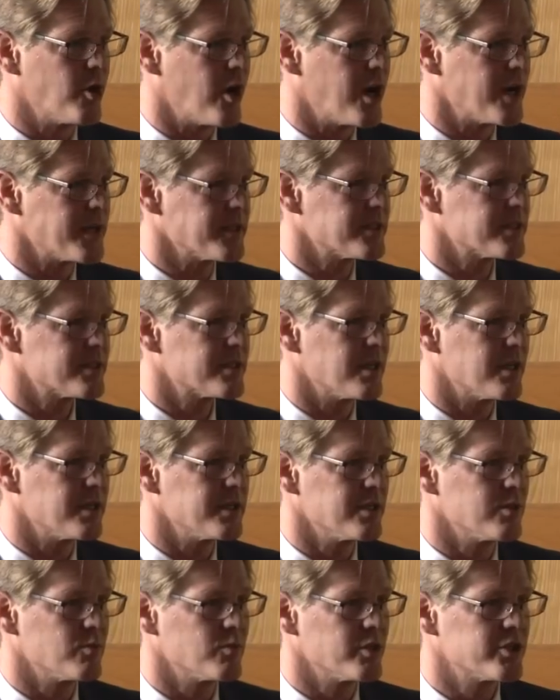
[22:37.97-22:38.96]
audit
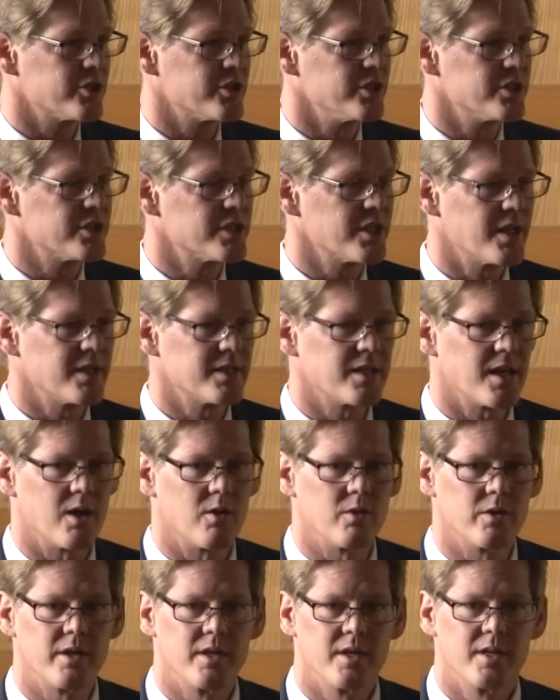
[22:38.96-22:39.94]
study in which she sent
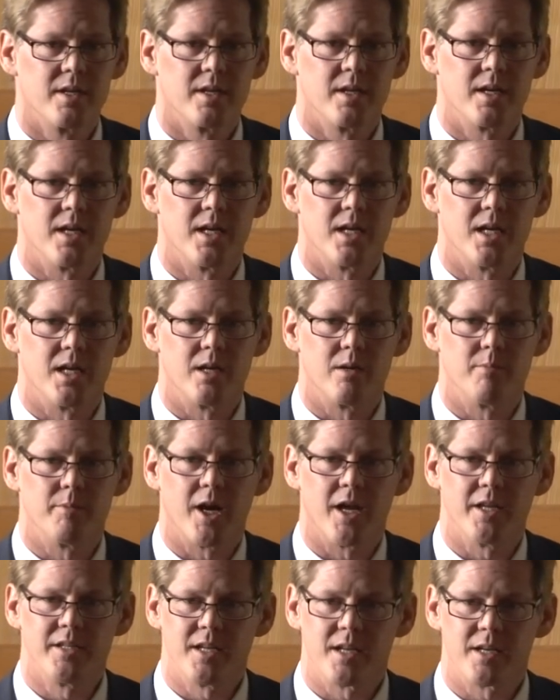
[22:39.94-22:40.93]
out um,
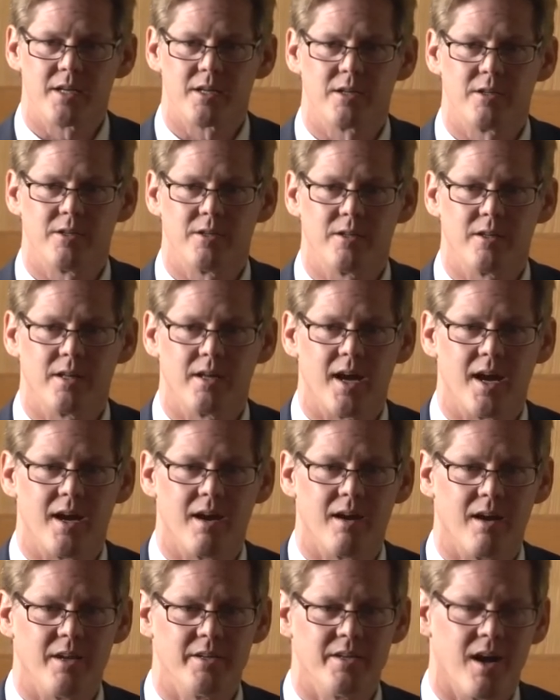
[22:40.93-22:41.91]
identical,
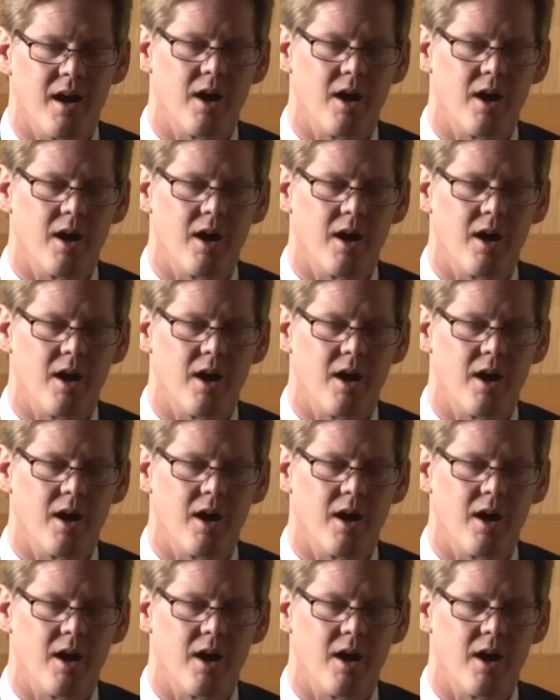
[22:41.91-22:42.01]
uh,